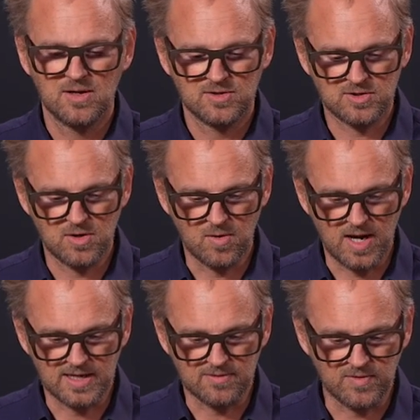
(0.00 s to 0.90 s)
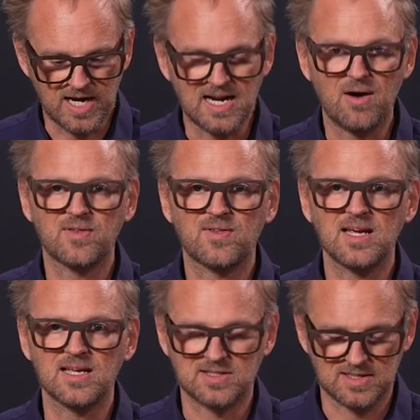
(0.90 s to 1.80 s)
So, and right now I
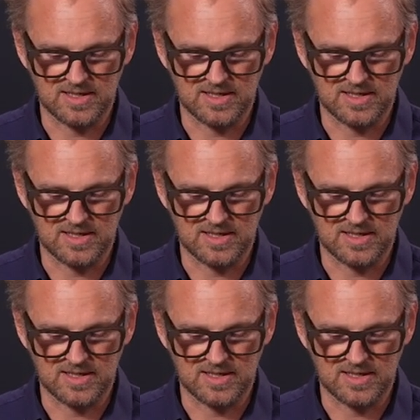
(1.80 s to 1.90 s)
think it's,